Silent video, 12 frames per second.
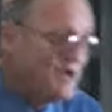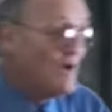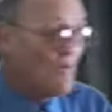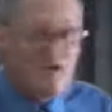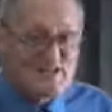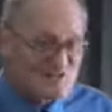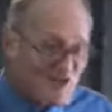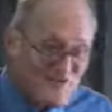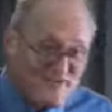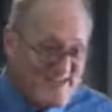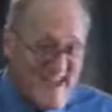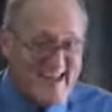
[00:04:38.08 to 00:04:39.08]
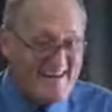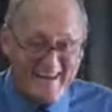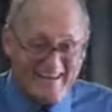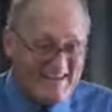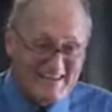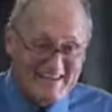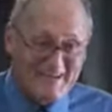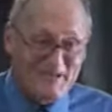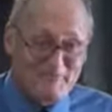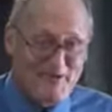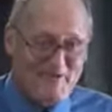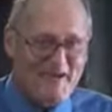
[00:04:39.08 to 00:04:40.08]
was containing a little
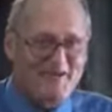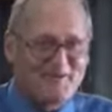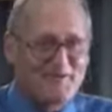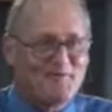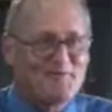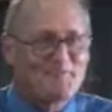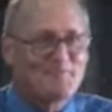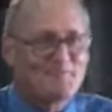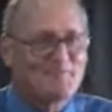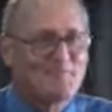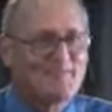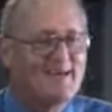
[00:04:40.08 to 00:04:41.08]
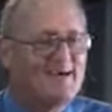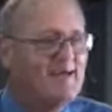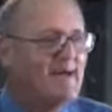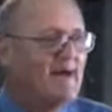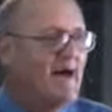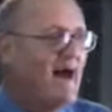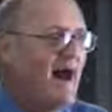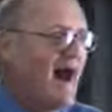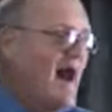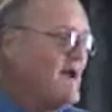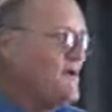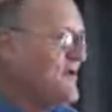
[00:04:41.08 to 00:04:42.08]
miracle.
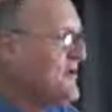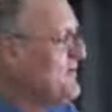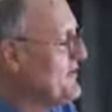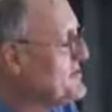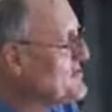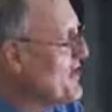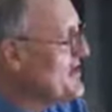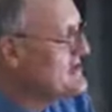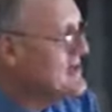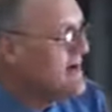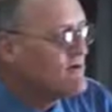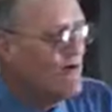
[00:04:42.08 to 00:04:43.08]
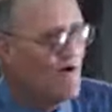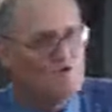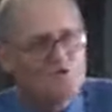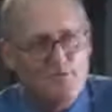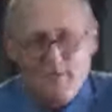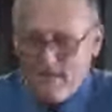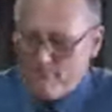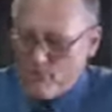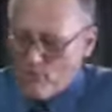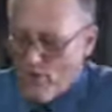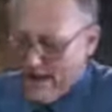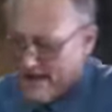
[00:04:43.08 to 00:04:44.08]
I heard of a church, I can't remember
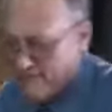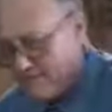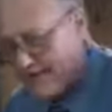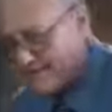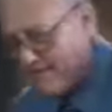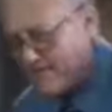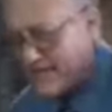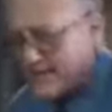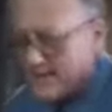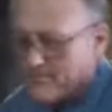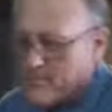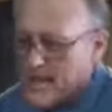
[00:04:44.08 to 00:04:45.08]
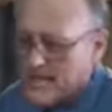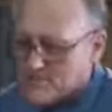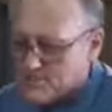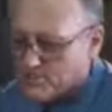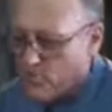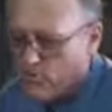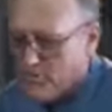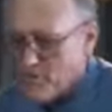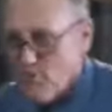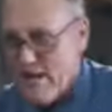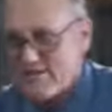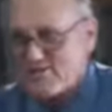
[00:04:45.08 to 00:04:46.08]
where, in fact I think it applies to more than
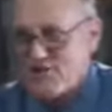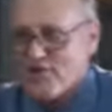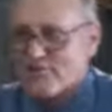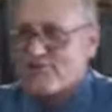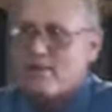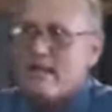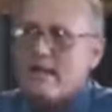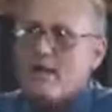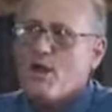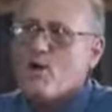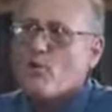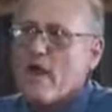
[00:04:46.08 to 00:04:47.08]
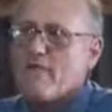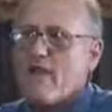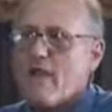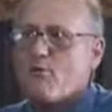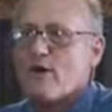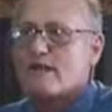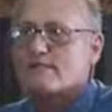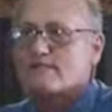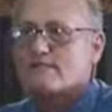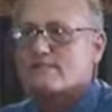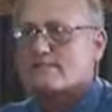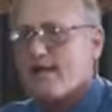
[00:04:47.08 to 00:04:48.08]
one church, where there
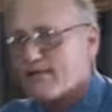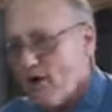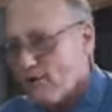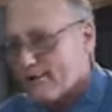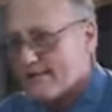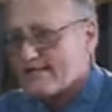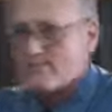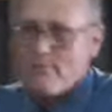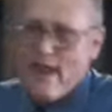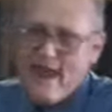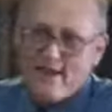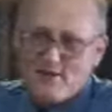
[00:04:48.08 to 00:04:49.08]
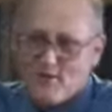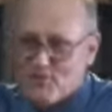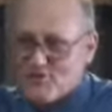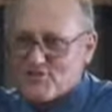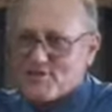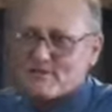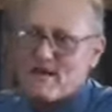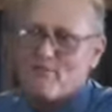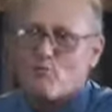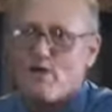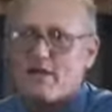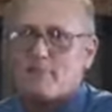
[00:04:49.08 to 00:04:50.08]
was an oldest man who used to come
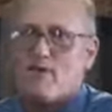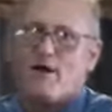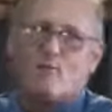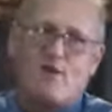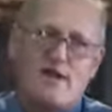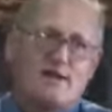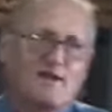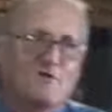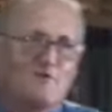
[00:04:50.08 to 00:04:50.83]
week by week in